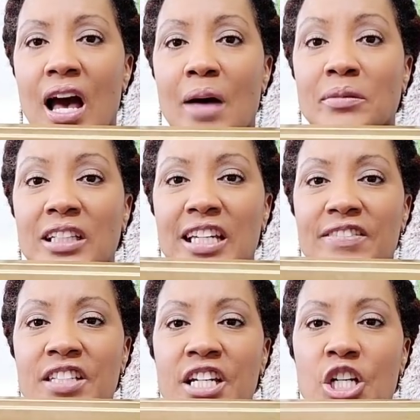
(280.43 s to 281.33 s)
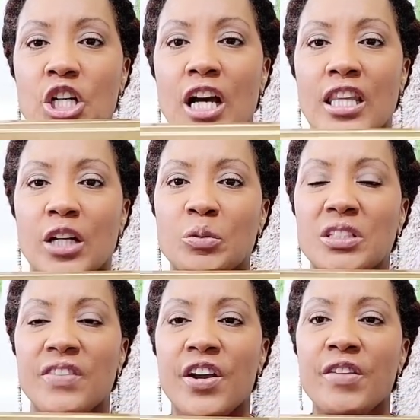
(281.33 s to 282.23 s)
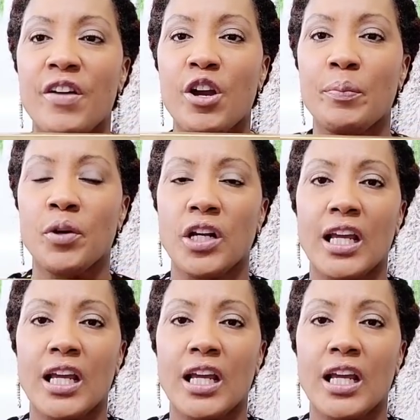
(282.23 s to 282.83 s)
leaves here. I thought it was very, very pretty.